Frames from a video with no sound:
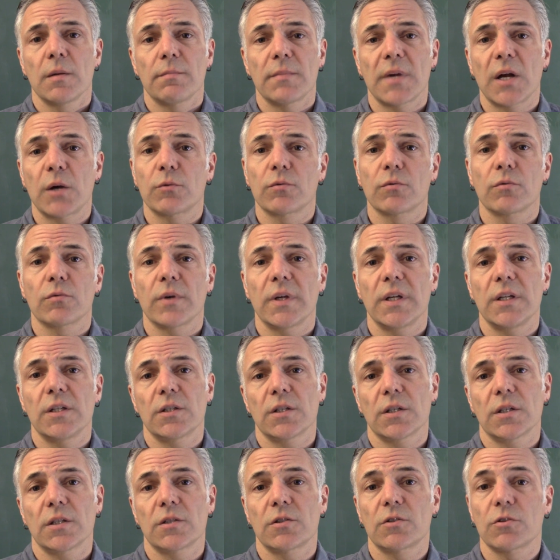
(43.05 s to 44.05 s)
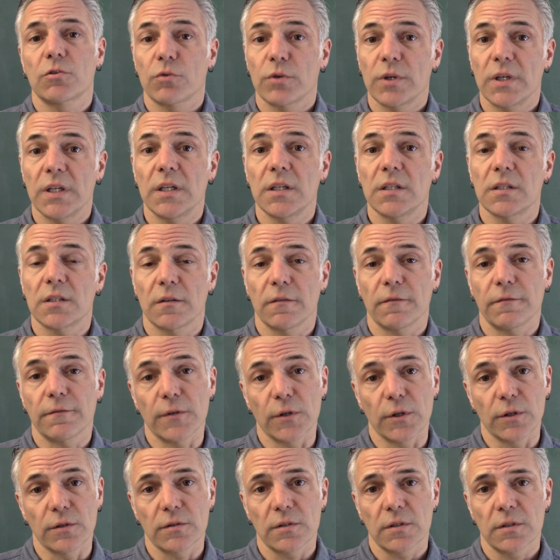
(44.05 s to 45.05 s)
mountain ranges, trees, and
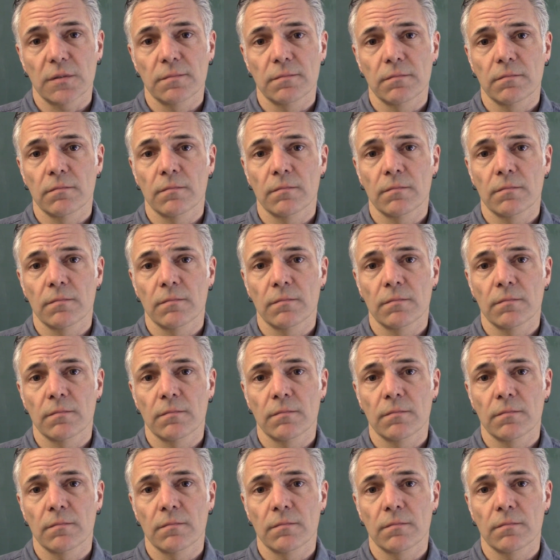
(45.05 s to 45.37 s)
ferns.